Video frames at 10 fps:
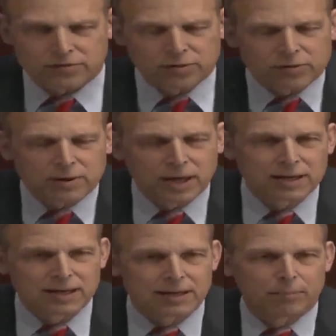Is there
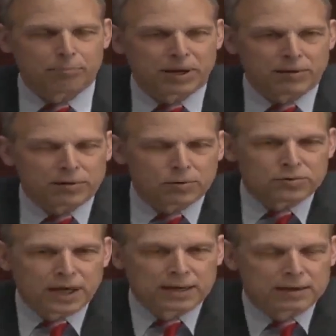any empirical
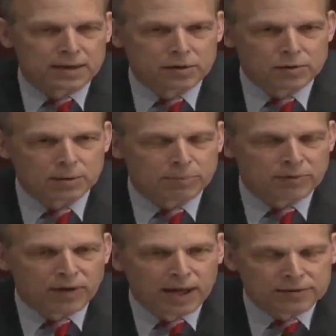data that you can
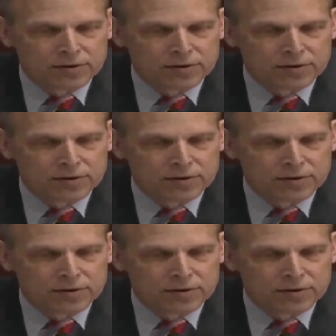provide